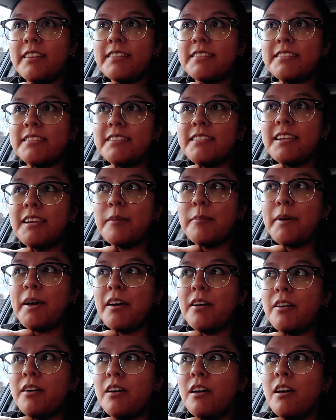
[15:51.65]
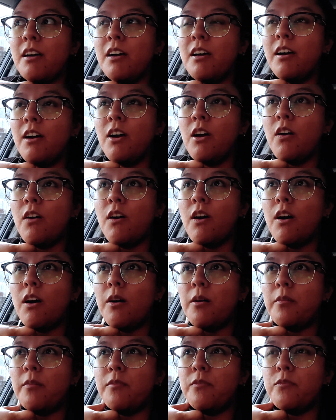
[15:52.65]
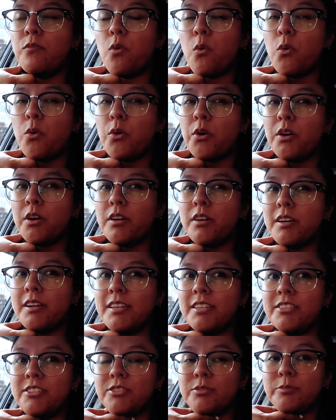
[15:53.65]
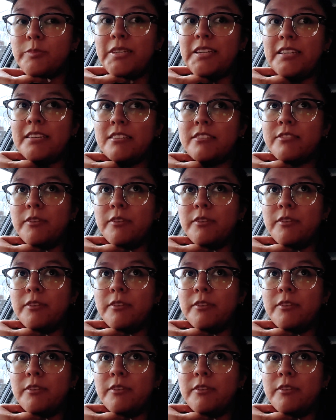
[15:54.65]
This is like about 4-ish minutes